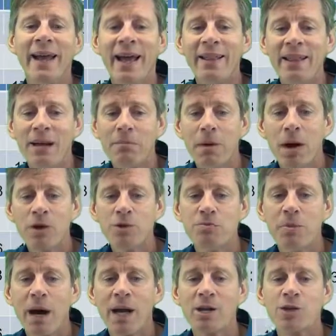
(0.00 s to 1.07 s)
And then March,
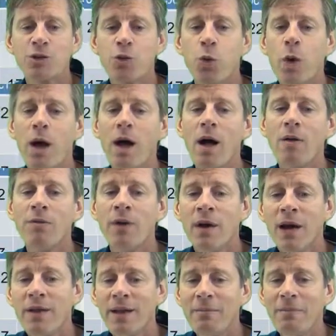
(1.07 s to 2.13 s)
-12.
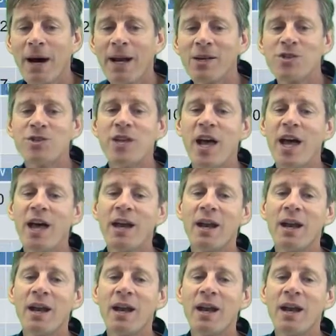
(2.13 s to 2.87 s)
And then -10.